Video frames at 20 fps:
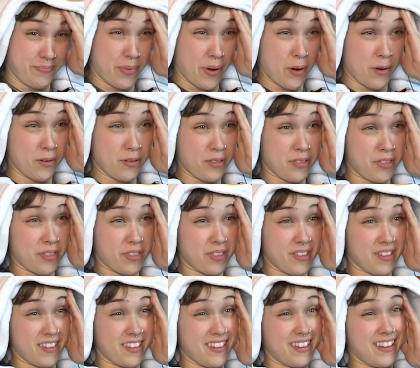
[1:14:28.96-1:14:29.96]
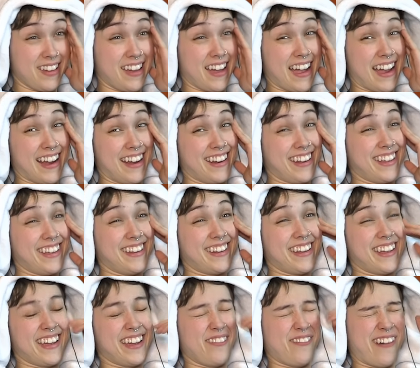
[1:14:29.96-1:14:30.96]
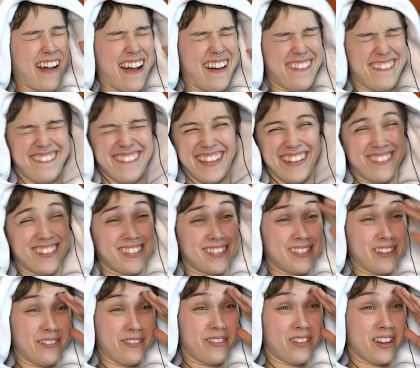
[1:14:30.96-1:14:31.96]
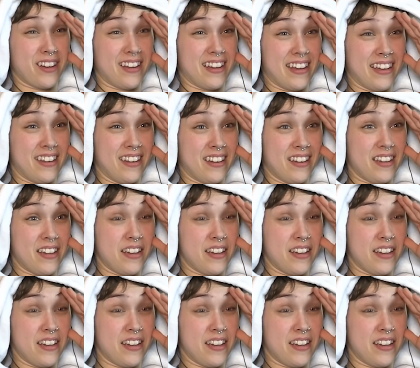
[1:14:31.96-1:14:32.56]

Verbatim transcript: both hiding it. Wow, that was so good.